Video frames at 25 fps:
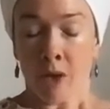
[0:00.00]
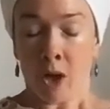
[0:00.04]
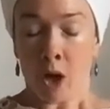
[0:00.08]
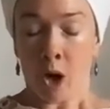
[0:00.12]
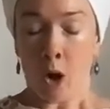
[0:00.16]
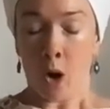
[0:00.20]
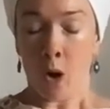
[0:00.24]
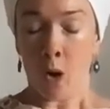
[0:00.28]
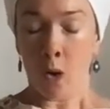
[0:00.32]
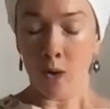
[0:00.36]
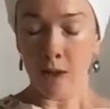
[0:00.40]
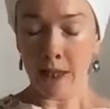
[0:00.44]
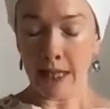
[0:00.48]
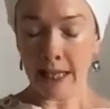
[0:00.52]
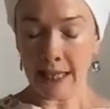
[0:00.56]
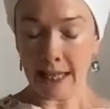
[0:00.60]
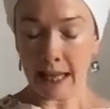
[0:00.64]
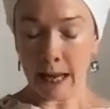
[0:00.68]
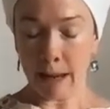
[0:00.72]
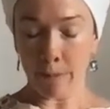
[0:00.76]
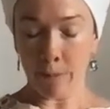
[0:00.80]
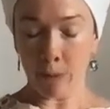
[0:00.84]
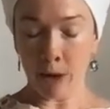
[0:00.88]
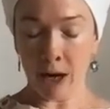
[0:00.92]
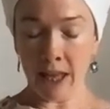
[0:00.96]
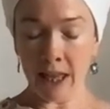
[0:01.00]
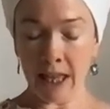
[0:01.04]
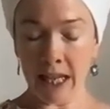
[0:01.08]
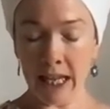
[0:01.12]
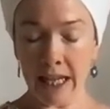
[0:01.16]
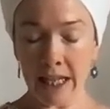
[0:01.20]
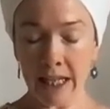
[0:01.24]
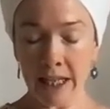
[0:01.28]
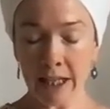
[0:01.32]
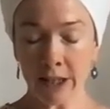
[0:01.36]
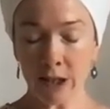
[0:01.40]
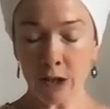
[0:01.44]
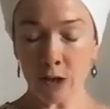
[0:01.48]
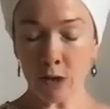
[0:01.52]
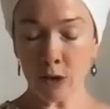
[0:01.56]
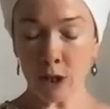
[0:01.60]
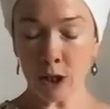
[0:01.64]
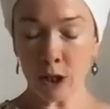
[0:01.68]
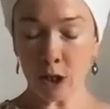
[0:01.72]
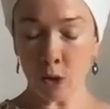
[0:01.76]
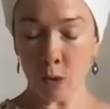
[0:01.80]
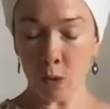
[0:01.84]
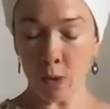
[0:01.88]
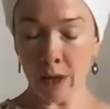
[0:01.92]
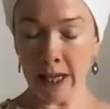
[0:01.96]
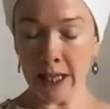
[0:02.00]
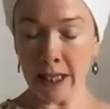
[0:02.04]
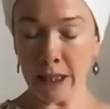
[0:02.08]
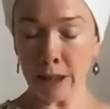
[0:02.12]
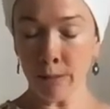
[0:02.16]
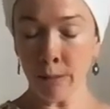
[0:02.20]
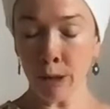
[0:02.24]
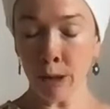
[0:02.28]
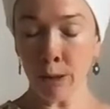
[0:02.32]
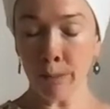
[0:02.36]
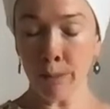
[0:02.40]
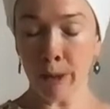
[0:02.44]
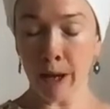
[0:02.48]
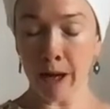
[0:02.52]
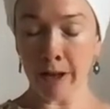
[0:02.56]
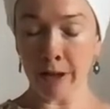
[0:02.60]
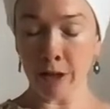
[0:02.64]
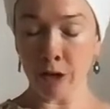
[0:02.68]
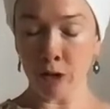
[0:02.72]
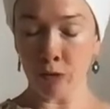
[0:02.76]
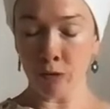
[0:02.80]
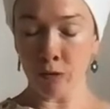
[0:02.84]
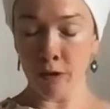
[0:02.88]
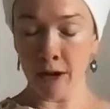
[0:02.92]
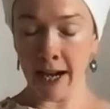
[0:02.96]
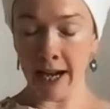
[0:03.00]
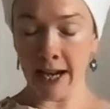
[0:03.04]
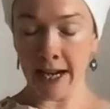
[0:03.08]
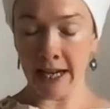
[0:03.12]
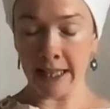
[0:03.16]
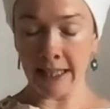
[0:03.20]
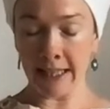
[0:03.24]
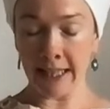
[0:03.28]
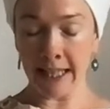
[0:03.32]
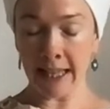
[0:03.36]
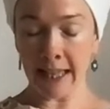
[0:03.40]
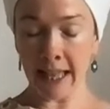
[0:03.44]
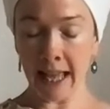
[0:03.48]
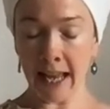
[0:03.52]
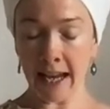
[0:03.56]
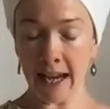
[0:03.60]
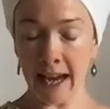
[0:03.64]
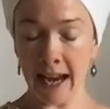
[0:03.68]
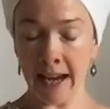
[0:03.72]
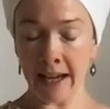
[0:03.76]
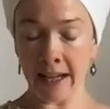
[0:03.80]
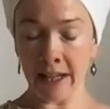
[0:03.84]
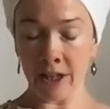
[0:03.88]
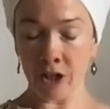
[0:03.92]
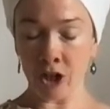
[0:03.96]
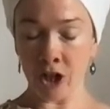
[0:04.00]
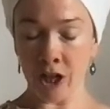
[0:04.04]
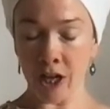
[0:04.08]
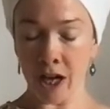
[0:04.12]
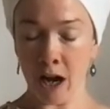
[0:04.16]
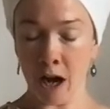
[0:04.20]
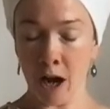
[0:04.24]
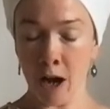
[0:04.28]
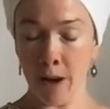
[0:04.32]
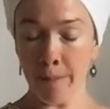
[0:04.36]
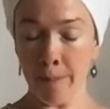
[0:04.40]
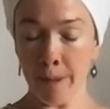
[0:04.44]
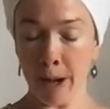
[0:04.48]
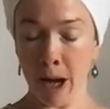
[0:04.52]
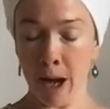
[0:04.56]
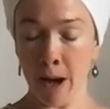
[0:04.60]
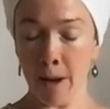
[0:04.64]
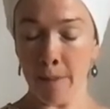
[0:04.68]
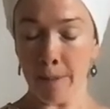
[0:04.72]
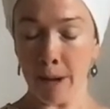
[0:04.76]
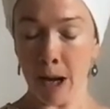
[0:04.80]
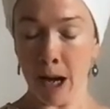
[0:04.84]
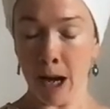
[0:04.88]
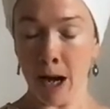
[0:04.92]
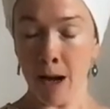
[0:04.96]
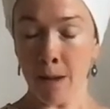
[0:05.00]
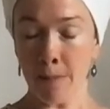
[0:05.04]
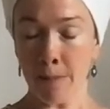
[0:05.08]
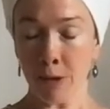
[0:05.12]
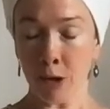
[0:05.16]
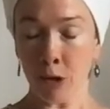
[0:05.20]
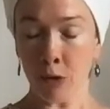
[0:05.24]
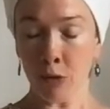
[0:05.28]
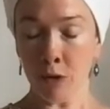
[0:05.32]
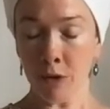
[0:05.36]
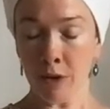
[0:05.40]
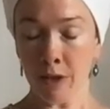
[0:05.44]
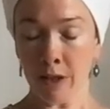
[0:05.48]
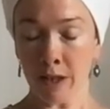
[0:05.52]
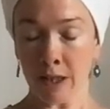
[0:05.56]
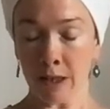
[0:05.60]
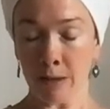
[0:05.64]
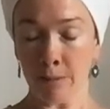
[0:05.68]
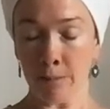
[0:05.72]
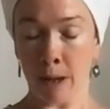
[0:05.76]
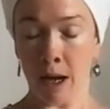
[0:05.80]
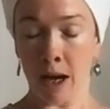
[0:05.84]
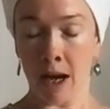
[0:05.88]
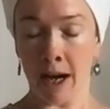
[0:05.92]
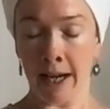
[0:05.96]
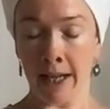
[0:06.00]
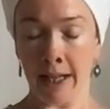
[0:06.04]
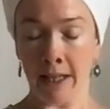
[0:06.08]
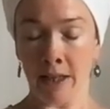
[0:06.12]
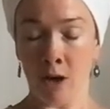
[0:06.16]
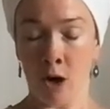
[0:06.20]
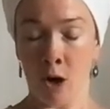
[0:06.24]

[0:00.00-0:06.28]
Holding that breath in as you squeeze Mulband, raising that energy up, up, up through the spine.